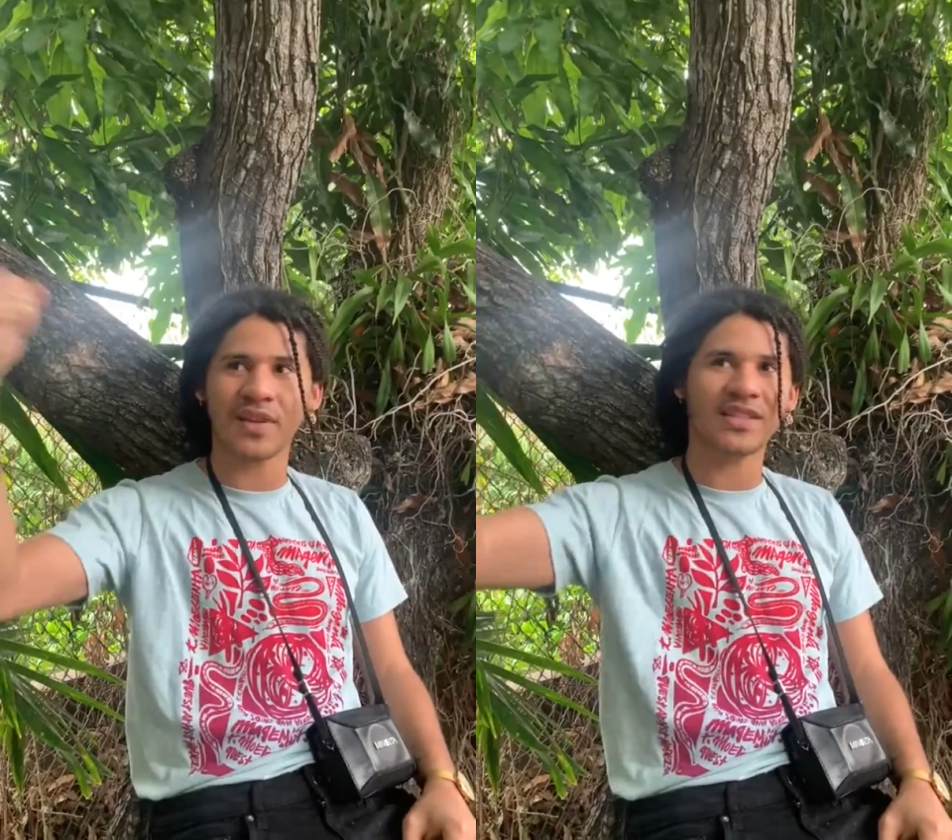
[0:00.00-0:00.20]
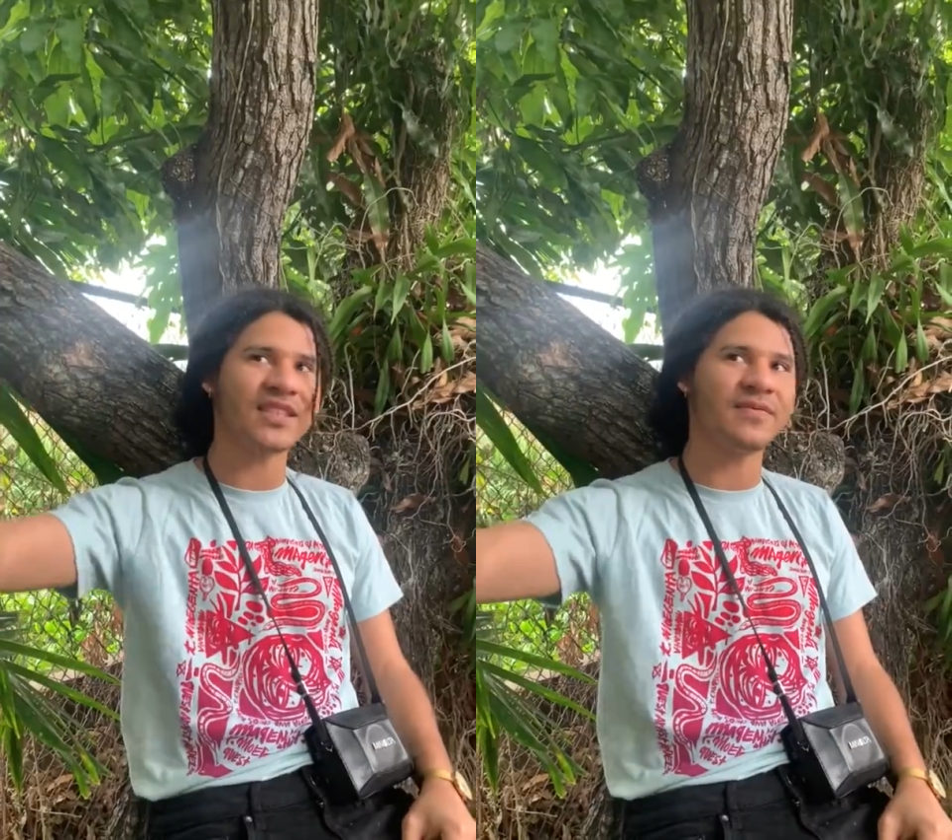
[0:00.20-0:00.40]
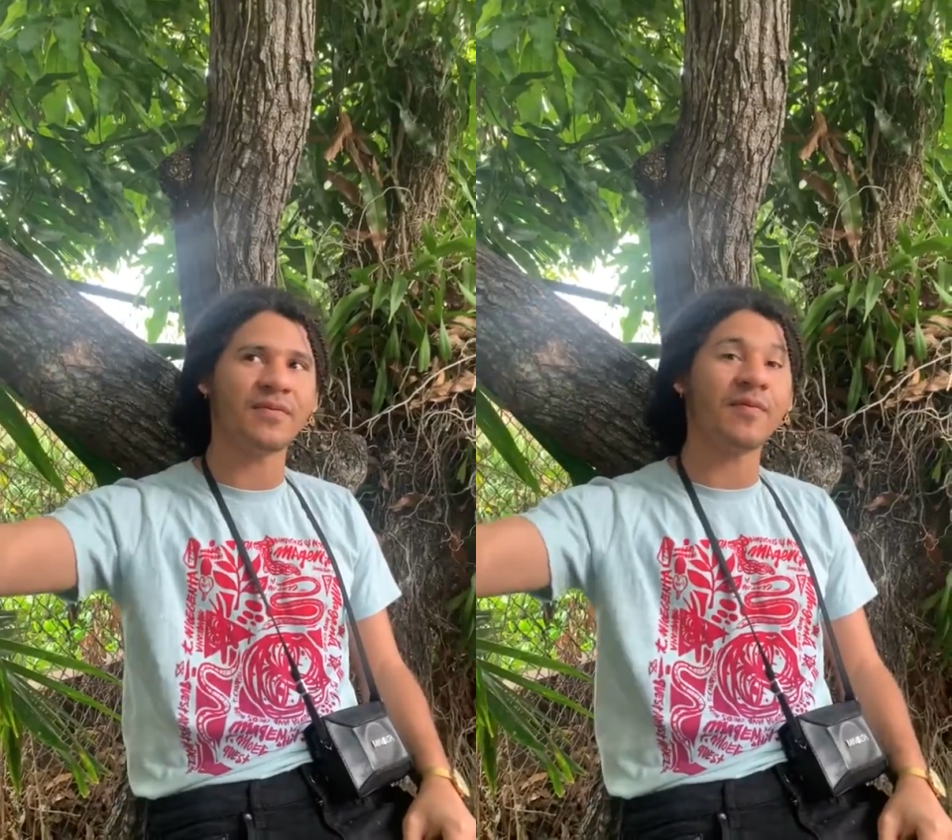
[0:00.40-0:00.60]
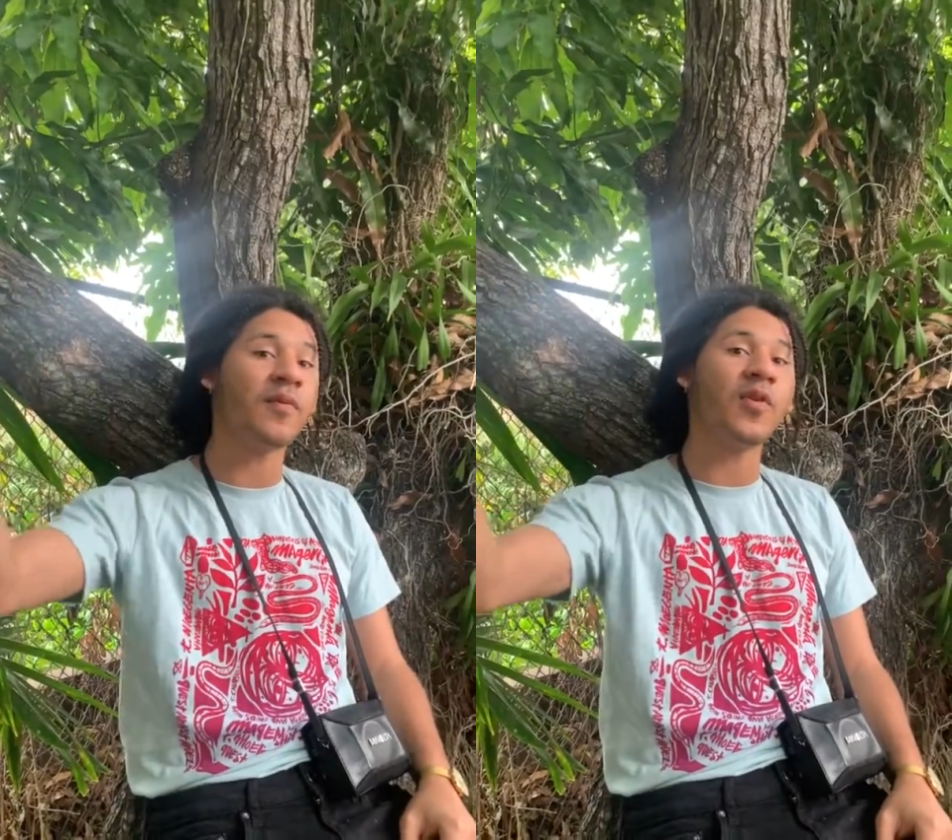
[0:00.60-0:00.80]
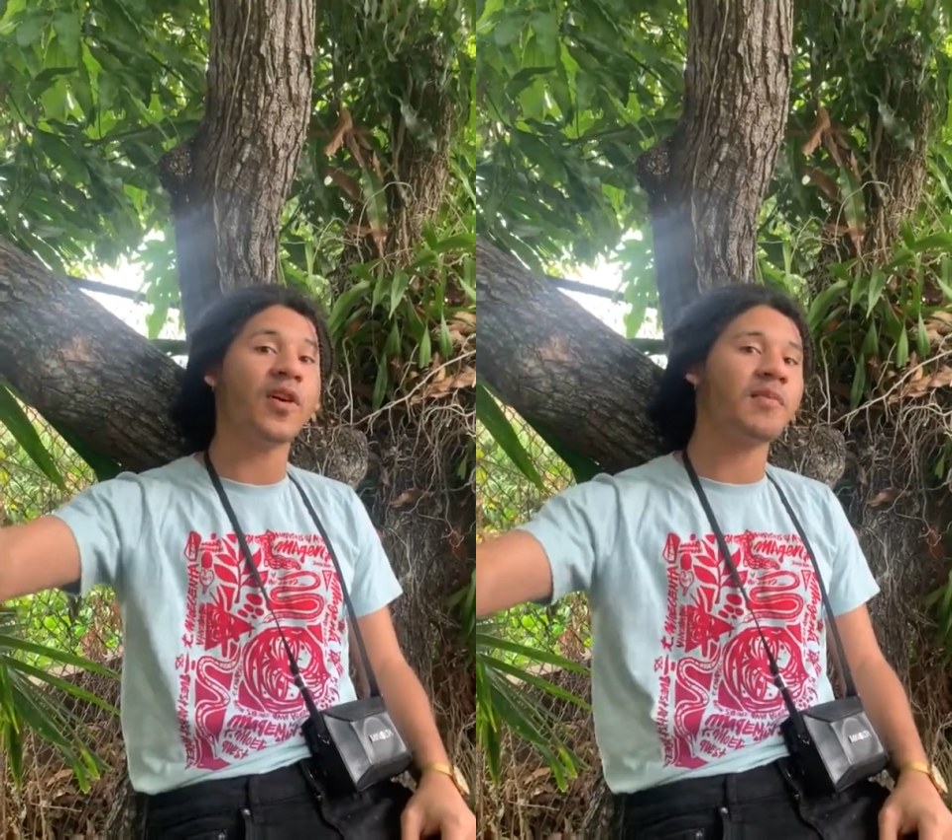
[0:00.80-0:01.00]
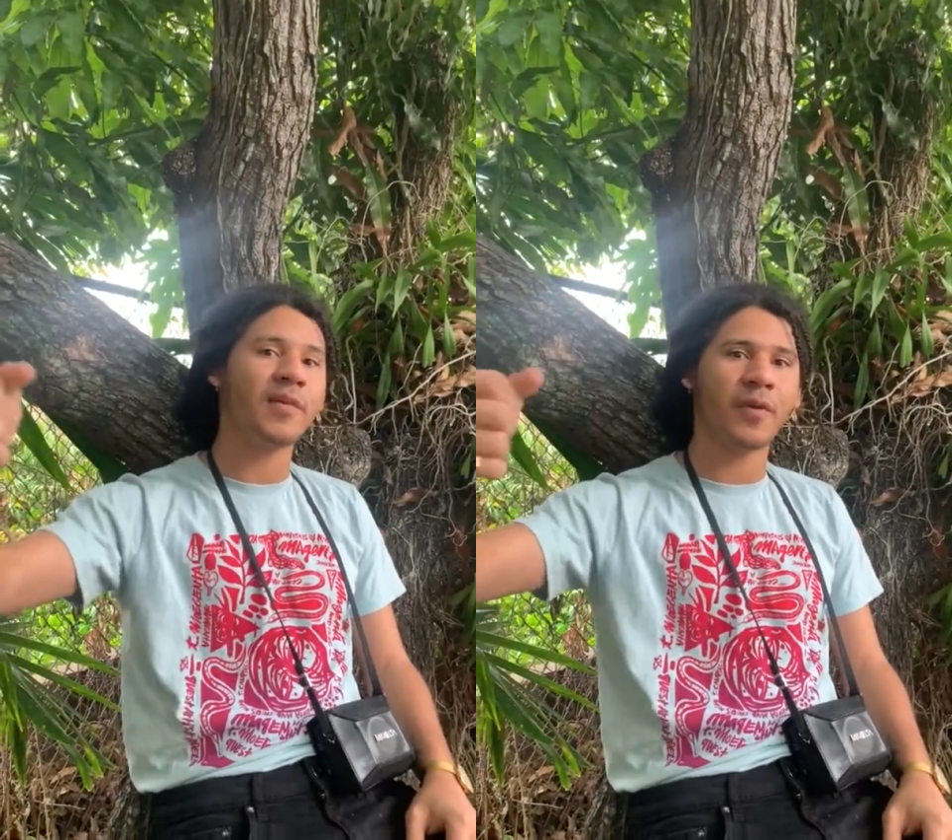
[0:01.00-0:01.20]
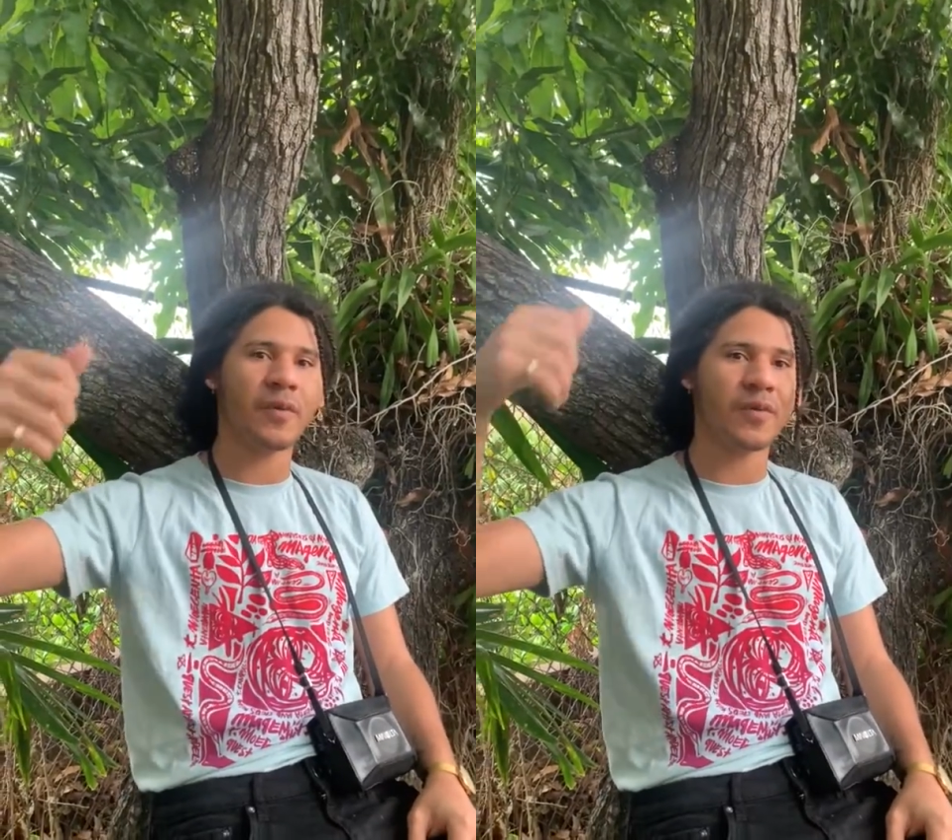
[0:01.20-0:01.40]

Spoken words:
that's even more memorable,